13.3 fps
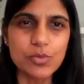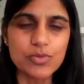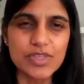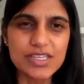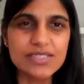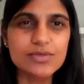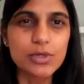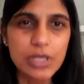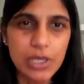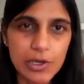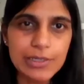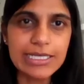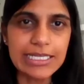This will
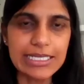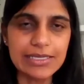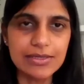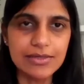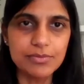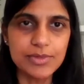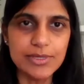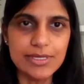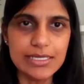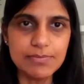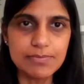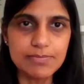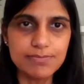only
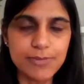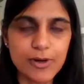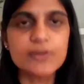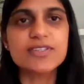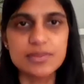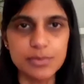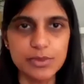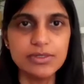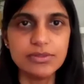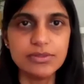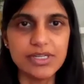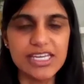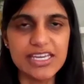be
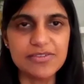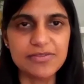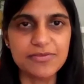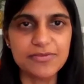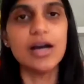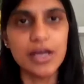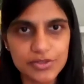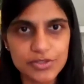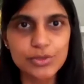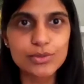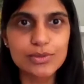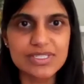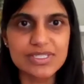possible if a
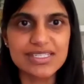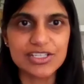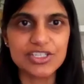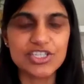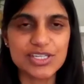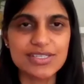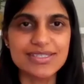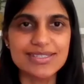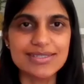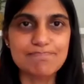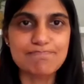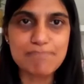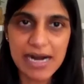tool such as
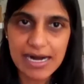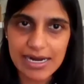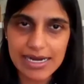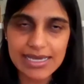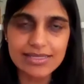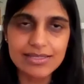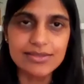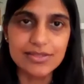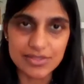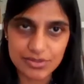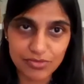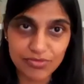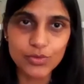Pi, the
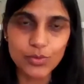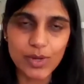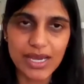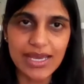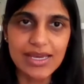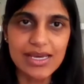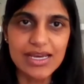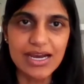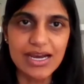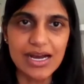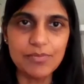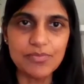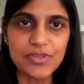software
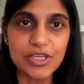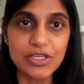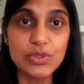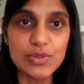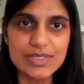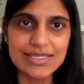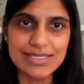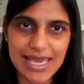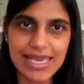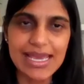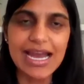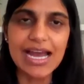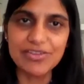that uses
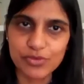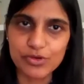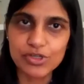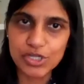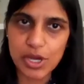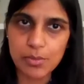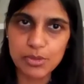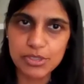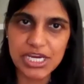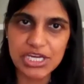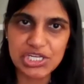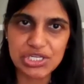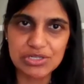AI for
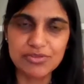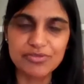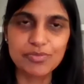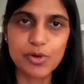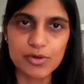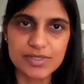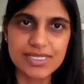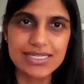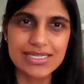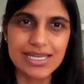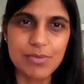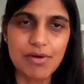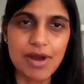interpretation of prostate
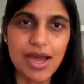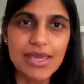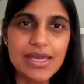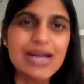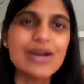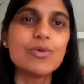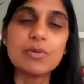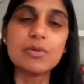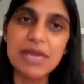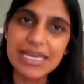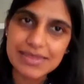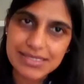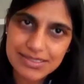MRI, will
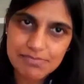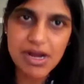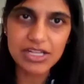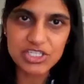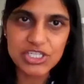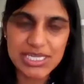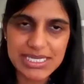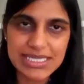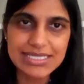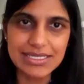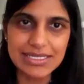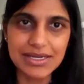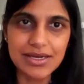make this much
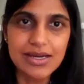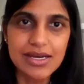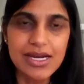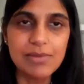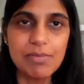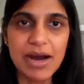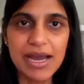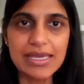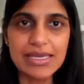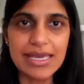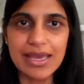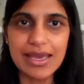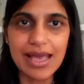easier
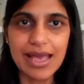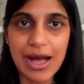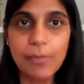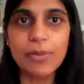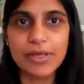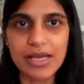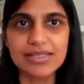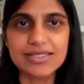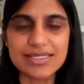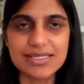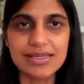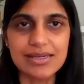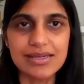by helping us
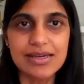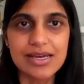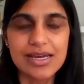to